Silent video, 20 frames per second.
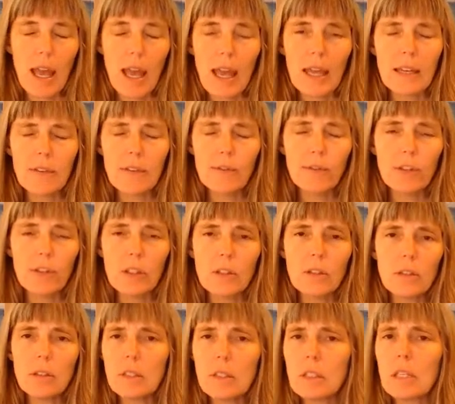and it
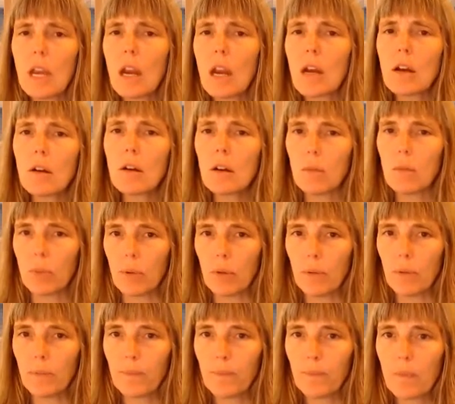feels
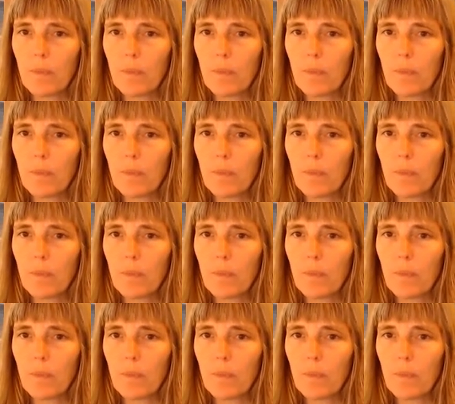terrible.